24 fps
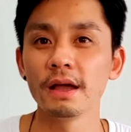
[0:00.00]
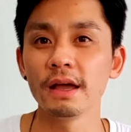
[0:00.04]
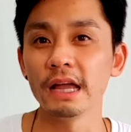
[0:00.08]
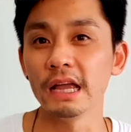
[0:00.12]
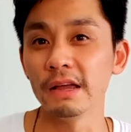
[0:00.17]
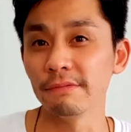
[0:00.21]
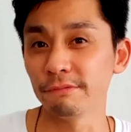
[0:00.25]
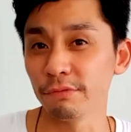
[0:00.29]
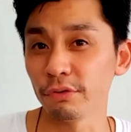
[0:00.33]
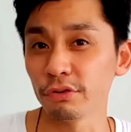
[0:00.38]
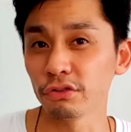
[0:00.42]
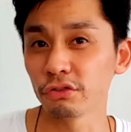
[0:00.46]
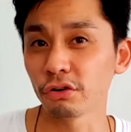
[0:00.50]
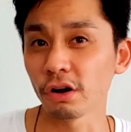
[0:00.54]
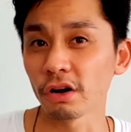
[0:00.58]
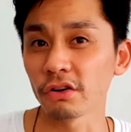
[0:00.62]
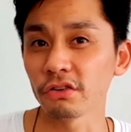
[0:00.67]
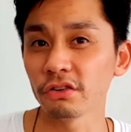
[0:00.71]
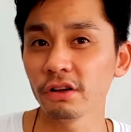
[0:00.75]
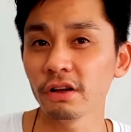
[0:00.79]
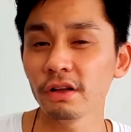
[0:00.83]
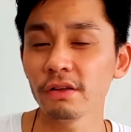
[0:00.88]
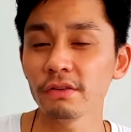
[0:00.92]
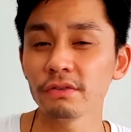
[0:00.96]

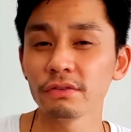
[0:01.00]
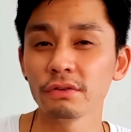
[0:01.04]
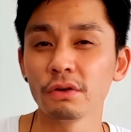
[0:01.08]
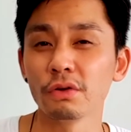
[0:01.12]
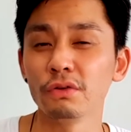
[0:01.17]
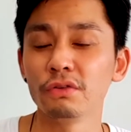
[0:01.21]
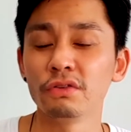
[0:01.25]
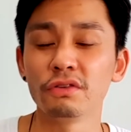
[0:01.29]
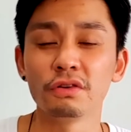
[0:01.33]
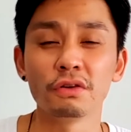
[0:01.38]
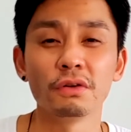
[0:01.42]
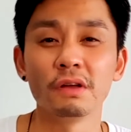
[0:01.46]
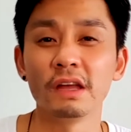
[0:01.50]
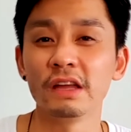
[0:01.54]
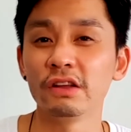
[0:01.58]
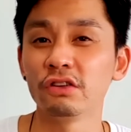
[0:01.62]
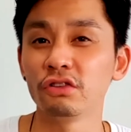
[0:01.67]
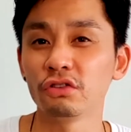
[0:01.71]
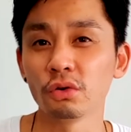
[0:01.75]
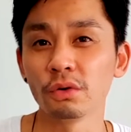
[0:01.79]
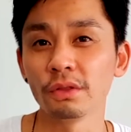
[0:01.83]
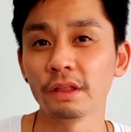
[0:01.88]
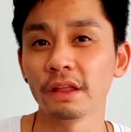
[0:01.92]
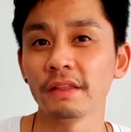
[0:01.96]
Infrastructure, so to
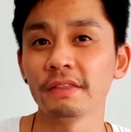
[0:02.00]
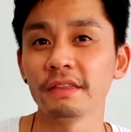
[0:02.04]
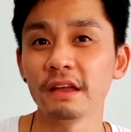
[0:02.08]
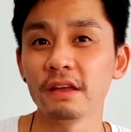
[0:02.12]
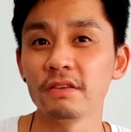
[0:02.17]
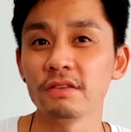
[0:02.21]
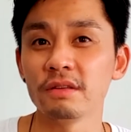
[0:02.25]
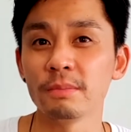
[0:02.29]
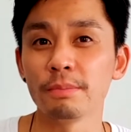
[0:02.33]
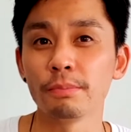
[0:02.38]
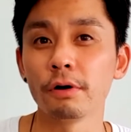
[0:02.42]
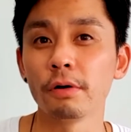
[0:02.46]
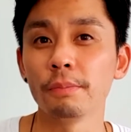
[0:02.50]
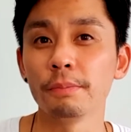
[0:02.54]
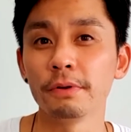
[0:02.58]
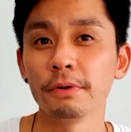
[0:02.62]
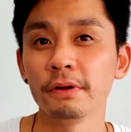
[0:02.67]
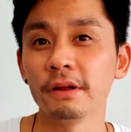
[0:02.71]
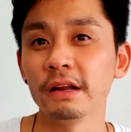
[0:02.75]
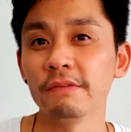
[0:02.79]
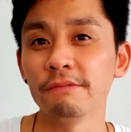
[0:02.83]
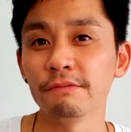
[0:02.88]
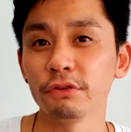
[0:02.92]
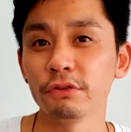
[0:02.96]
ensure that there's
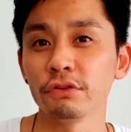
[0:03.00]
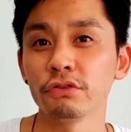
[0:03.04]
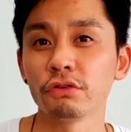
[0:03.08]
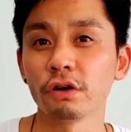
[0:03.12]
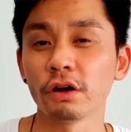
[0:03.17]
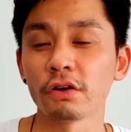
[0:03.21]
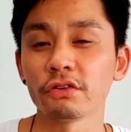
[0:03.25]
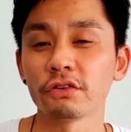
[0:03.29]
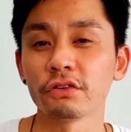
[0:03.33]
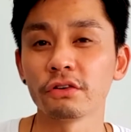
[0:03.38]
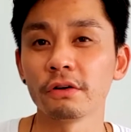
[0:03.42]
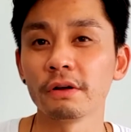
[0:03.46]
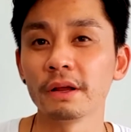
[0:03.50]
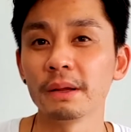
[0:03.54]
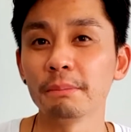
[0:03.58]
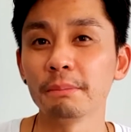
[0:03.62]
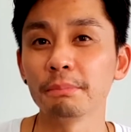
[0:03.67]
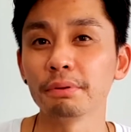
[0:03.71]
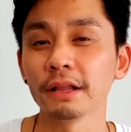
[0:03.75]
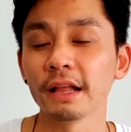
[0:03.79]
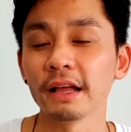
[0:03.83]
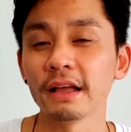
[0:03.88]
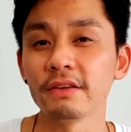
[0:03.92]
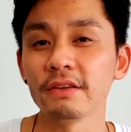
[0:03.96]
appropriate infrastructure in
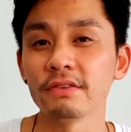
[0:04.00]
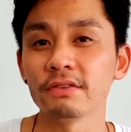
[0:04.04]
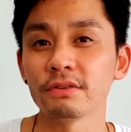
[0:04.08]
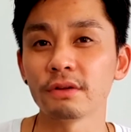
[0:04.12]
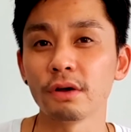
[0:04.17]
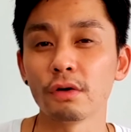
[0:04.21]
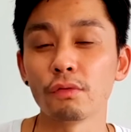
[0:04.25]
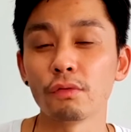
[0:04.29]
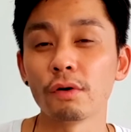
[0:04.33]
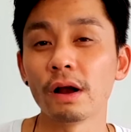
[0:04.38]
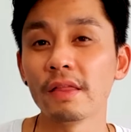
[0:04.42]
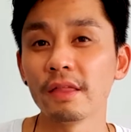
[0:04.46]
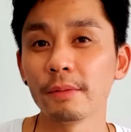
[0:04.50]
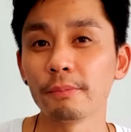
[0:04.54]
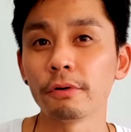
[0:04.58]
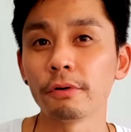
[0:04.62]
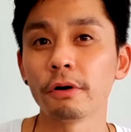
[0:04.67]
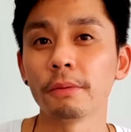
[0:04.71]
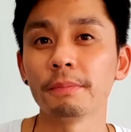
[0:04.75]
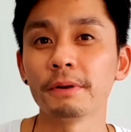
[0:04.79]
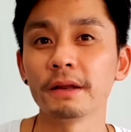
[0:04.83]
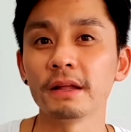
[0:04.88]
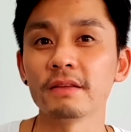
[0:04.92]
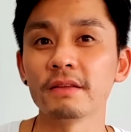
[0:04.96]
place around the
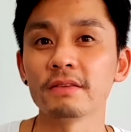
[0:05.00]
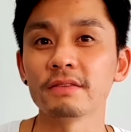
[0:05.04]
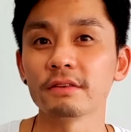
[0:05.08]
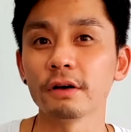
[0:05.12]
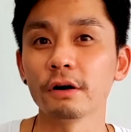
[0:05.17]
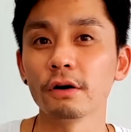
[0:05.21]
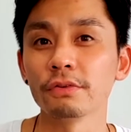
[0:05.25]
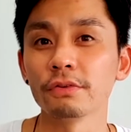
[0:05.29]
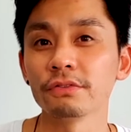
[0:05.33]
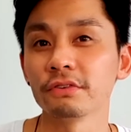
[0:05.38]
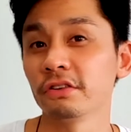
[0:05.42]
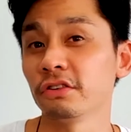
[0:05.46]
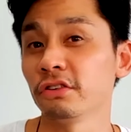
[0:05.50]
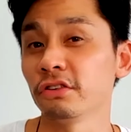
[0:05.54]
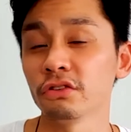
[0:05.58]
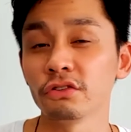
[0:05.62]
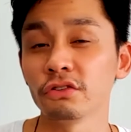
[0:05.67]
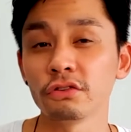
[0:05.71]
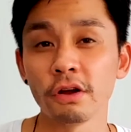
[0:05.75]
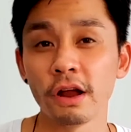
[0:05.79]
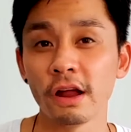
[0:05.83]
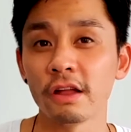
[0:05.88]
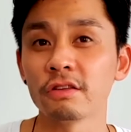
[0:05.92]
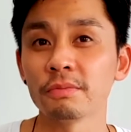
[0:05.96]
property itself, such as
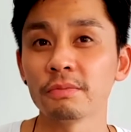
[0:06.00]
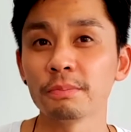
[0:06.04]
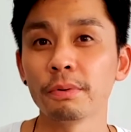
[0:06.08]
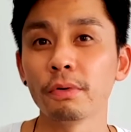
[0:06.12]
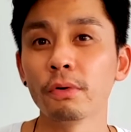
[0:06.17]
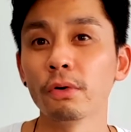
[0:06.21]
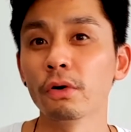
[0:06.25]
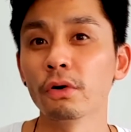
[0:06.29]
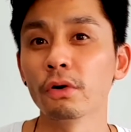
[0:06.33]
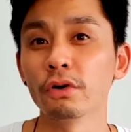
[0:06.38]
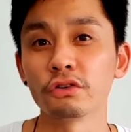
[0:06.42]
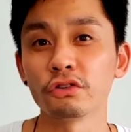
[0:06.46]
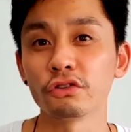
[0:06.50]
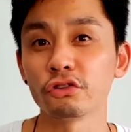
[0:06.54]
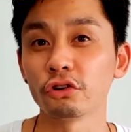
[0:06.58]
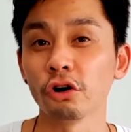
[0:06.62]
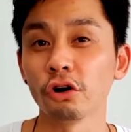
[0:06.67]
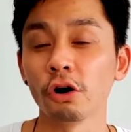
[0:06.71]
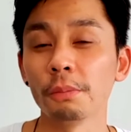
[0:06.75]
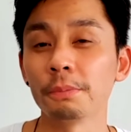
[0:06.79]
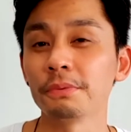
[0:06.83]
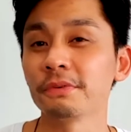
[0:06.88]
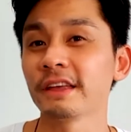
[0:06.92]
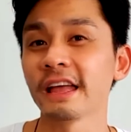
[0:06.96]
transport,
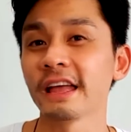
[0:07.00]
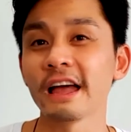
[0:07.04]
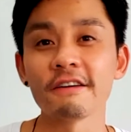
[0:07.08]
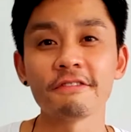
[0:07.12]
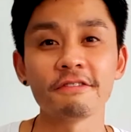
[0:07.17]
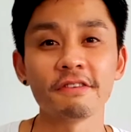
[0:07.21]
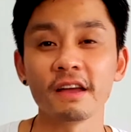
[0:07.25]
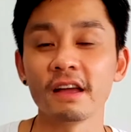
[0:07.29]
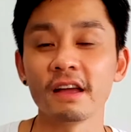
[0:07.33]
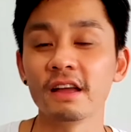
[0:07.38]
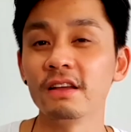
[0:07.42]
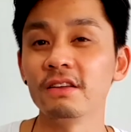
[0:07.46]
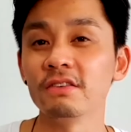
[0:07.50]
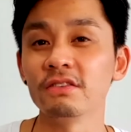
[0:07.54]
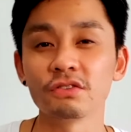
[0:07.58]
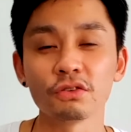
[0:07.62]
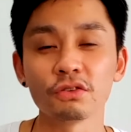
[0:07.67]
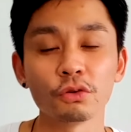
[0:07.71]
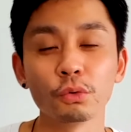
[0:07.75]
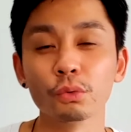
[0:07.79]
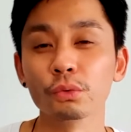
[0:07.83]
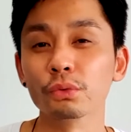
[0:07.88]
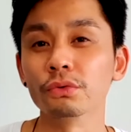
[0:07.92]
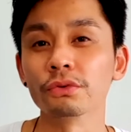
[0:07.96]
shops, cafes,
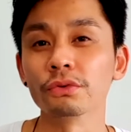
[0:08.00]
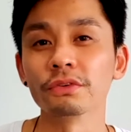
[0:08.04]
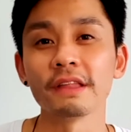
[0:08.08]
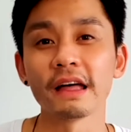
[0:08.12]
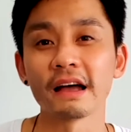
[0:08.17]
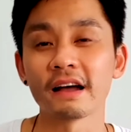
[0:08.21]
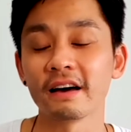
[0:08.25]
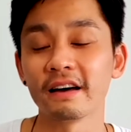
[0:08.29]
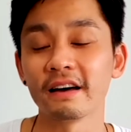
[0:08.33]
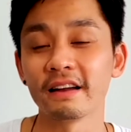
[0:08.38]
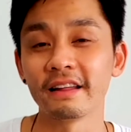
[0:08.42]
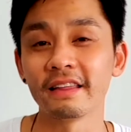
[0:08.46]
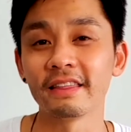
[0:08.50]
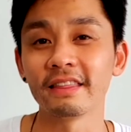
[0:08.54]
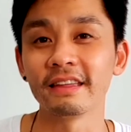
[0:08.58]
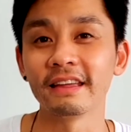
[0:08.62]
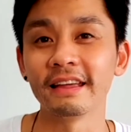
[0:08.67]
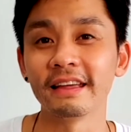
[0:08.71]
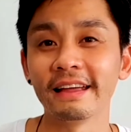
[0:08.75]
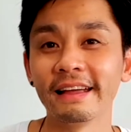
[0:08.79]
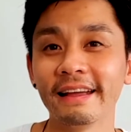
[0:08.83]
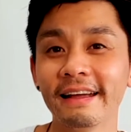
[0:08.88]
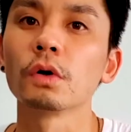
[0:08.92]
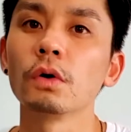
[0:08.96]
schools, that kind of
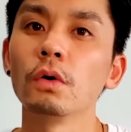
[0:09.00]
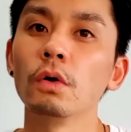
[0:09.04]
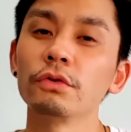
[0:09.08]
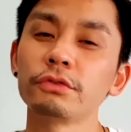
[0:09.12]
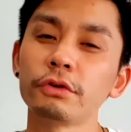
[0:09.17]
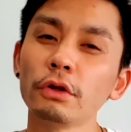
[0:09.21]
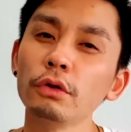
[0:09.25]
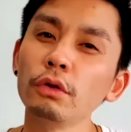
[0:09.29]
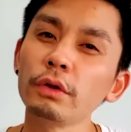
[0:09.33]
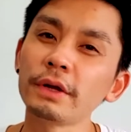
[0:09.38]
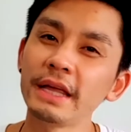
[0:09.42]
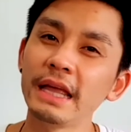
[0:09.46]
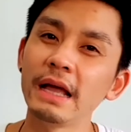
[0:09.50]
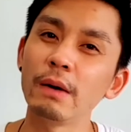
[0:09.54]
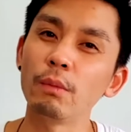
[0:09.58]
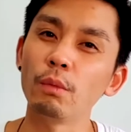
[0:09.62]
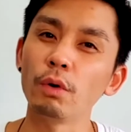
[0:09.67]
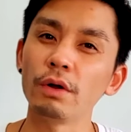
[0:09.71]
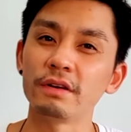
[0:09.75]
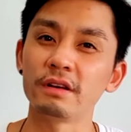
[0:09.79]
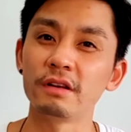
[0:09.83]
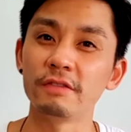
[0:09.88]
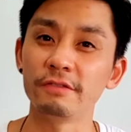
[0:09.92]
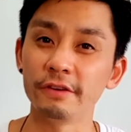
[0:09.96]
thing. Also looking at
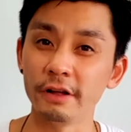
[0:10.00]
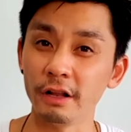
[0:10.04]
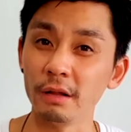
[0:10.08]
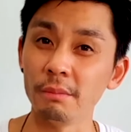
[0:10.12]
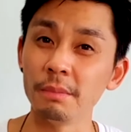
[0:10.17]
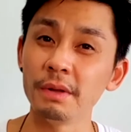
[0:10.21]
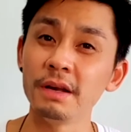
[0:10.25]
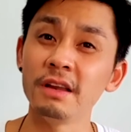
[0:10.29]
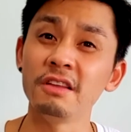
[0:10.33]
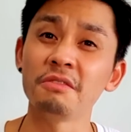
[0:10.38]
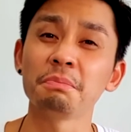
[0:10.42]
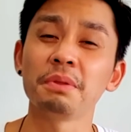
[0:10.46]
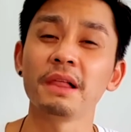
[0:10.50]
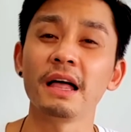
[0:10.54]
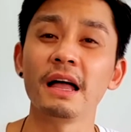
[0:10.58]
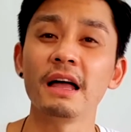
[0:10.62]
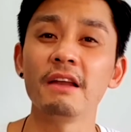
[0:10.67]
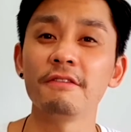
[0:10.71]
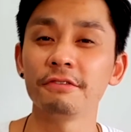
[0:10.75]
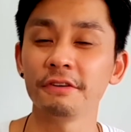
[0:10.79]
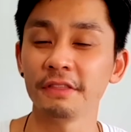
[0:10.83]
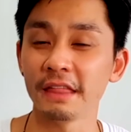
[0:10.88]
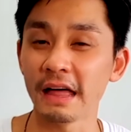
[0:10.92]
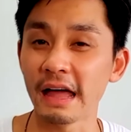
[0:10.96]
what development is
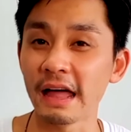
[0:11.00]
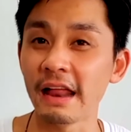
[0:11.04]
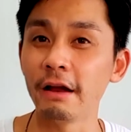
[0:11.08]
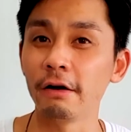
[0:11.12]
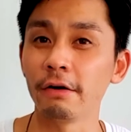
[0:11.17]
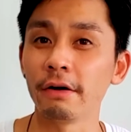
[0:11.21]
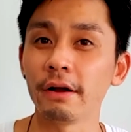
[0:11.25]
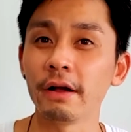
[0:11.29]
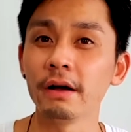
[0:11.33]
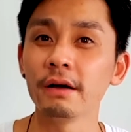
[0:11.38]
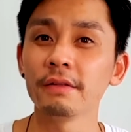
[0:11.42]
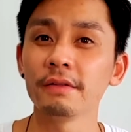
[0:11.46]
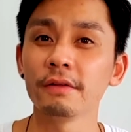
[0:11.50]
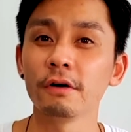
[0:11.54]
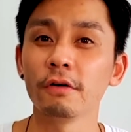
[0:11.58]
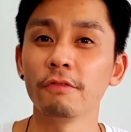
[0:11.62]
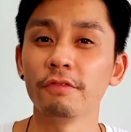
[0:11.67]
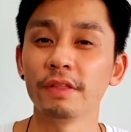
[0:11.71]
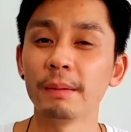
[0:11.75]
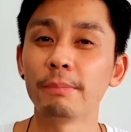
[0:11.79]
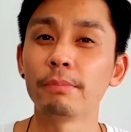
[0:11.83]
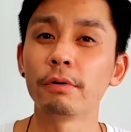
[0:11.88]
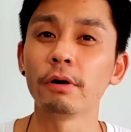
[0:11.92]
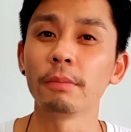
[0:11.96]
planned for that area of
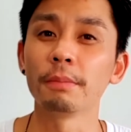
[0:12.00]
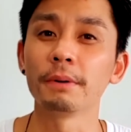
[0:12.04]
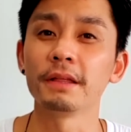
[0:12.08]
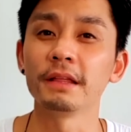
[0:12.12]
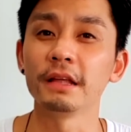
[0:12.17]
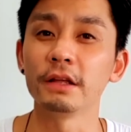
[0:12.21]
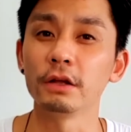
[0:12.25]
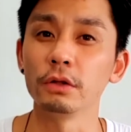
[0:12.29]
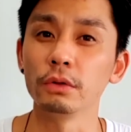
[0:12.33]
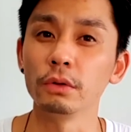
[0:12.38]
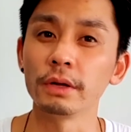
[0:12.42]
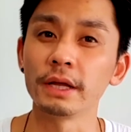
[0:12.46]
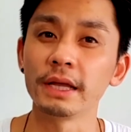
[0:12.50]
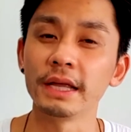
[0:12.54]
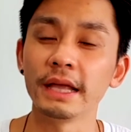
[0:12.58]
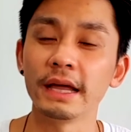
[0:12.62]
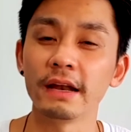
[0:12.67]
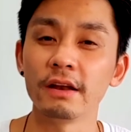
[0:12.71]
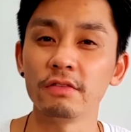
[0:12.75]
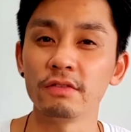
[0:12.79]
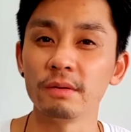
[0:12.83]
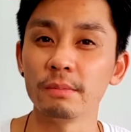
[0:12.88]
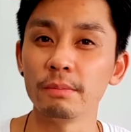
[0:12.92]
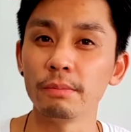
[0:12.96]
that property that you're looking at
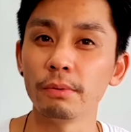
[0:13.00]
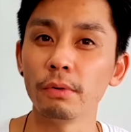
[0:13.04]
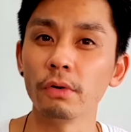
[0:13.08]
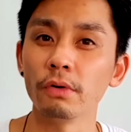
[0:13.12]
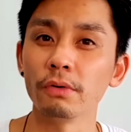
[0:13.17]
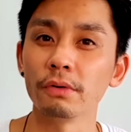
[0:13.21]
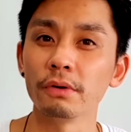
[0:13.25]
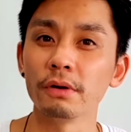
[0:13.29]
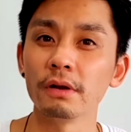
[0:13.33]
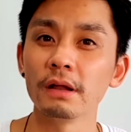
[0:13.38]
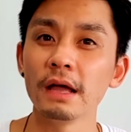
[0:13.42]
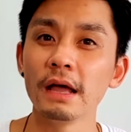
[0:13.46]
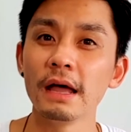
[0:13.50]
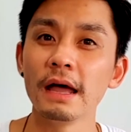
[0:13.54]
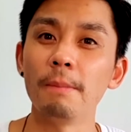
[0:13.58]
is important.